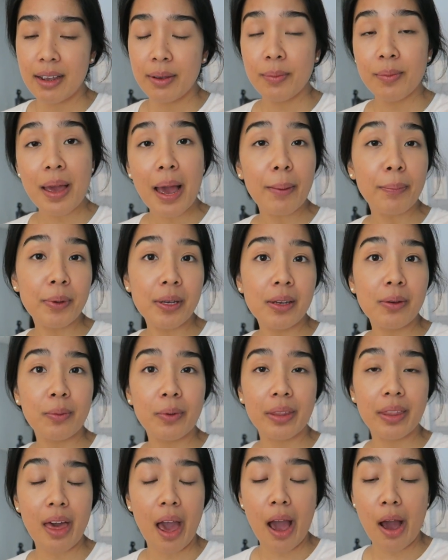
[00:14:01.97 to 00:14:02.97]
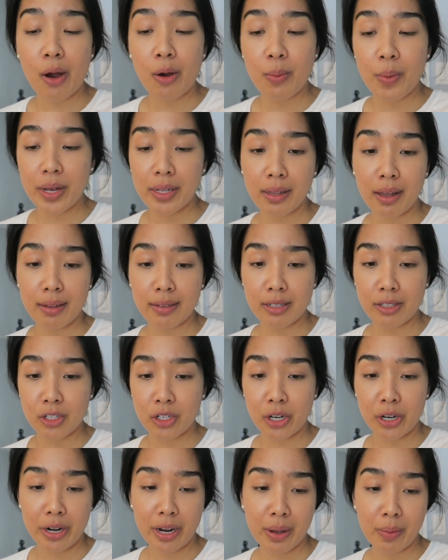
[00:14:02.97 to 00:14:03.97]
I'm happy with how my
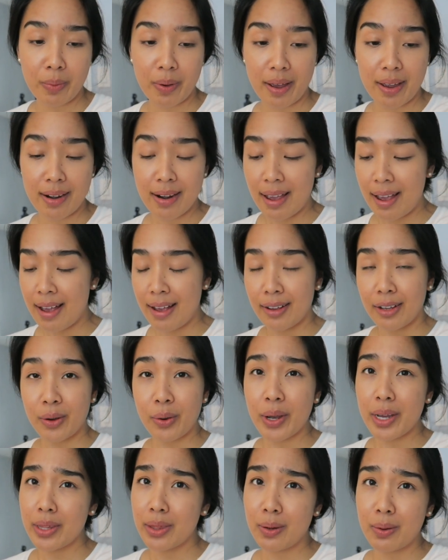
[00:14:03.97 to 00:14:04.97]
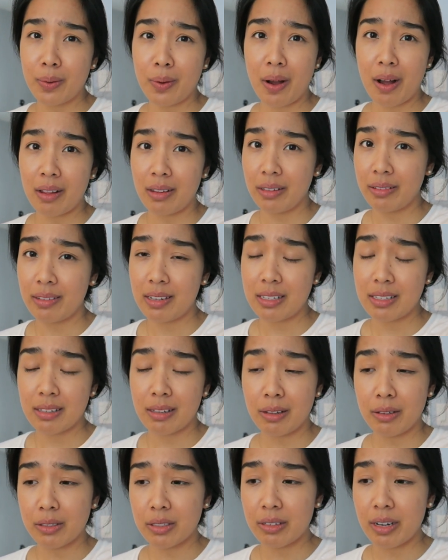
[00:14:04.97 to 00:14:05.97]
closet's turning, but going through all of these
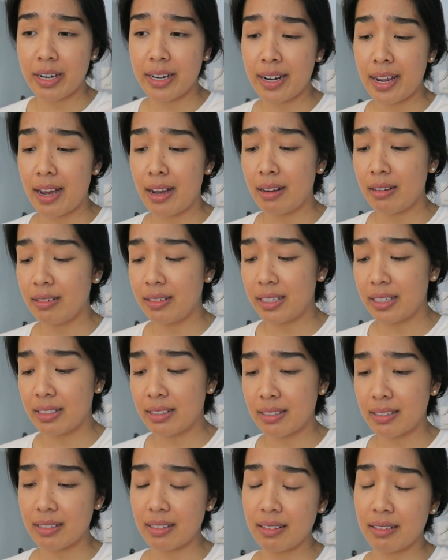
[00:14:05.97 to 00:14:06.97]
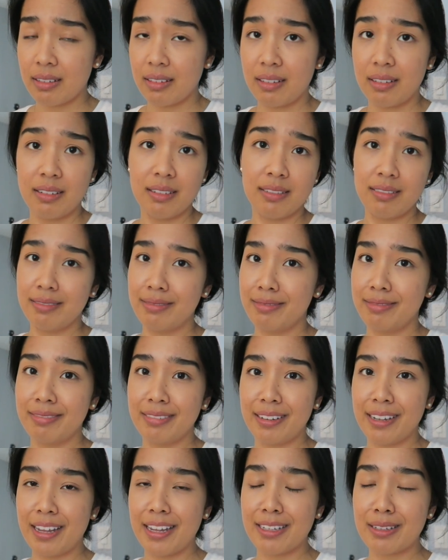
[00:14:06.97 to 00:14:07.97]
clothes right now is
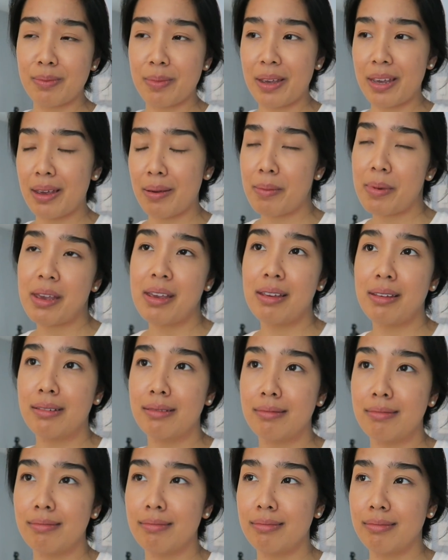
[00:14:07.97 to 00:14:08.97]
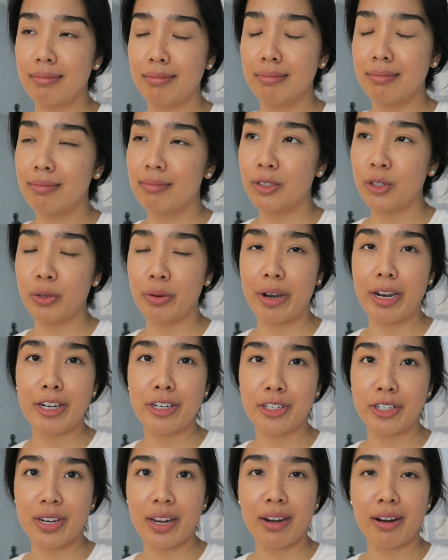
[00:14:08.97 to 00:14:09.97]
it's making me
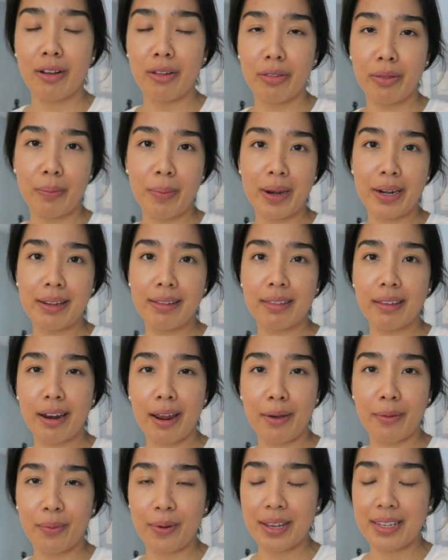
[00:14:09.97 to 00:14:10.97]
cringe at all the money that I